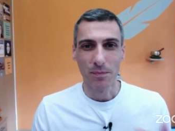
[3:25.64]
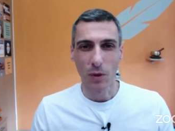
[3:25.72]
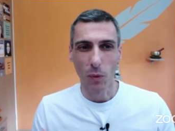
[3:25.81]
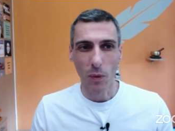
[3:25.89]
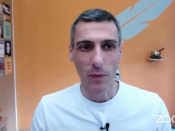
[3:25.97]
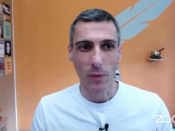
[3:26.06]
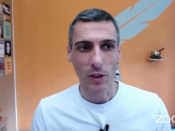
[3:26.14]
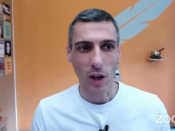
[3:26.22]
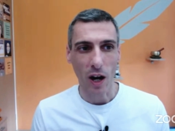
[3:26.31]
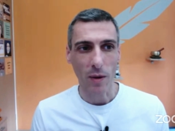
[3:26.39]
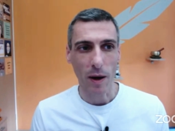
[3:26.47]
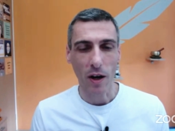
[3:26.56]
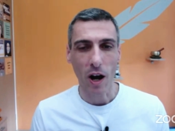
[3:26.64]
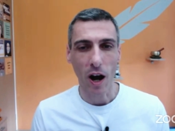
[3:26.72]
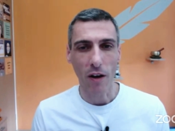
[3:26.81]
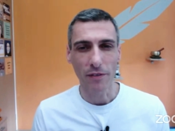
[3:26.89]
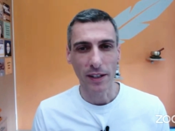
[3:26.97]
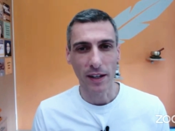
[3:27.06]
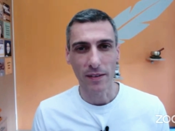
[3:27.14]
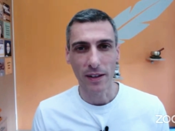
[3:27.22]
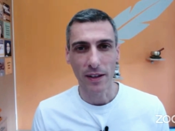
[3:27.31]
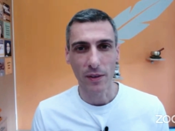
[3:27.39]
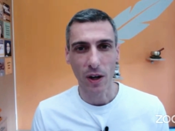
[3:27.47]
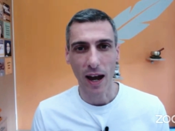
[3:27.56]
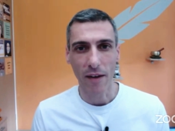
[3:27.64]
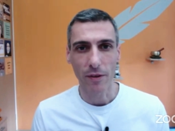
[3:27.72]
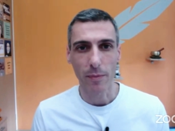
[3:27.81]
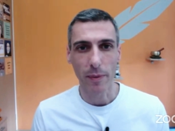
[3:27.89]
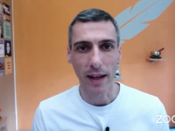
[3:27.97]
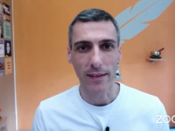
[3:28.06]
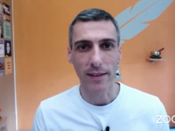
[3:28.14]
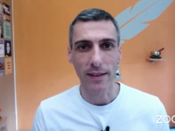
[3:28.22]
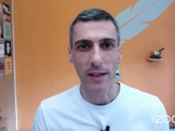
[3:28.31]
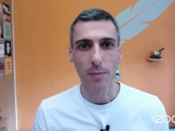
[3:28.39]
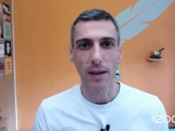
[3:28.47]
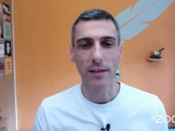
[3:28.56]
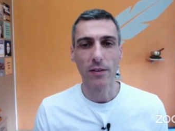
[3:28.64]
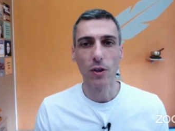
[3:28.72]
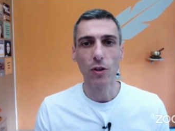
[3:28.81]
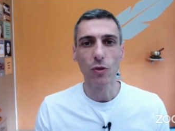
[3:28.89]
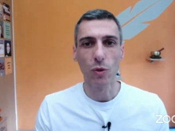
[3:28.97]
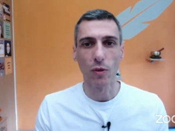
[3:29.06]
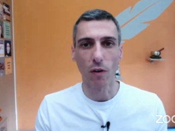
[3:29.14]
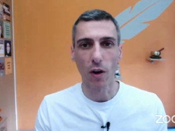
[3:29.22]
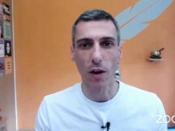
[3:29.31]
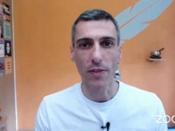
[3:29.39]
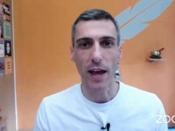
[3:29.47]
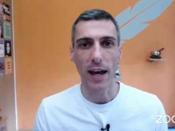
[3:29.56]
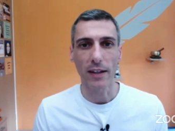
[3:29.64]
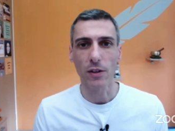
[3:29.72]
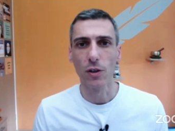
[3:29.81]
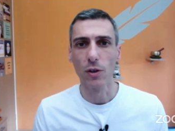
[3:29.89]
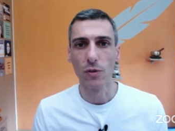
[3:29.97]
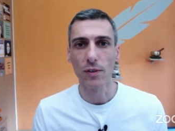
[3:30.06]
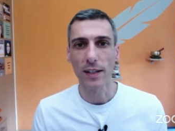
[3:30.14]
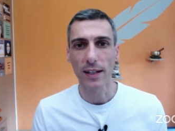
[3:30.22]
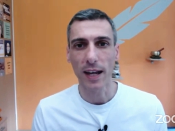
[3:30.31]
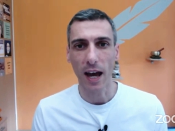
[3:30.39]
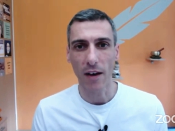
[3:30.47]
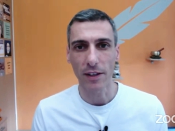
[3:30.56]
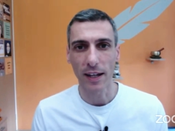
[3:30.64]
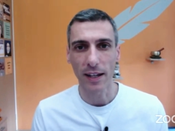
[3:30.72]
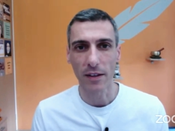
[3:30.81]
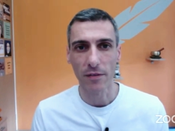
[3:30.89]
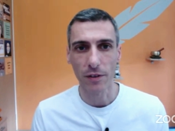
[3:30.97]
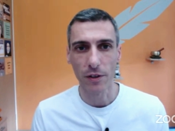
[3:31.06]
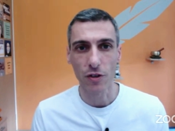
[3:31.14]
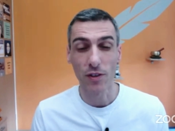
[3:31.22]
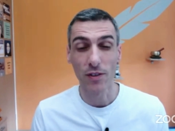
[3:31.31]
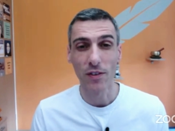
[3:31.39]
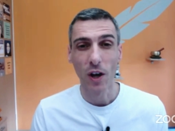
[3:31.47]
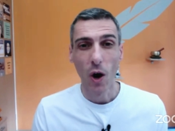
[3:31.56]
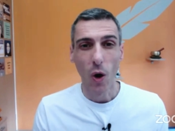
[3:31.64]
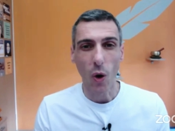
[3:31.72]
So when we're talking about caffeine and you're having bad sleep, it's good to avoid that, to use decaffeinated versions,